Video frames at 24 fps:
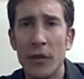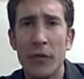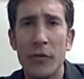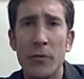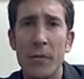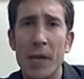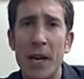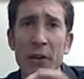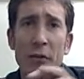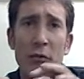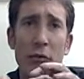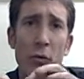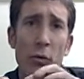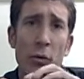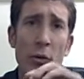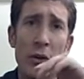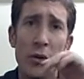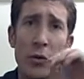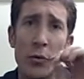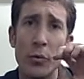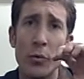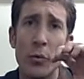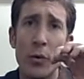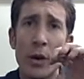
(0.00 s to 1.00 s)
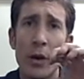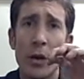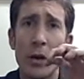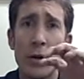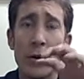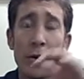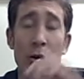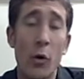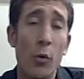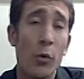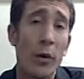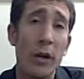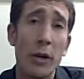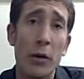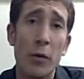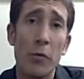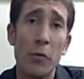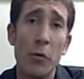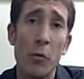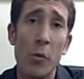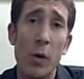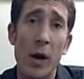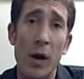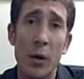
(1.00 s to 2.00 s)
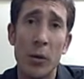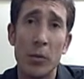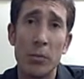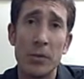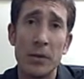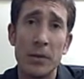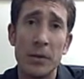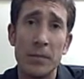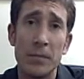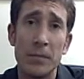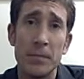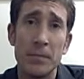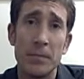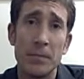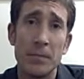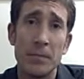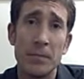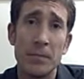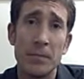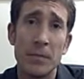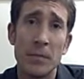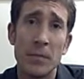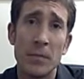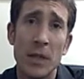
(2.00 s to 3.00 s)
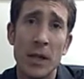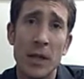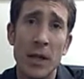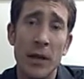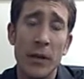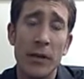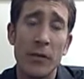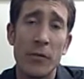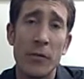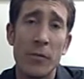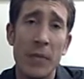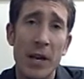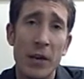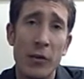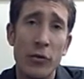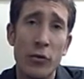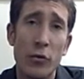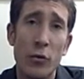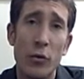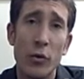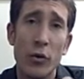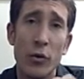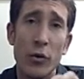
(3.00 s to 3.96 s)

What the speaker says: make sure you don't get overwhelmed, to make sure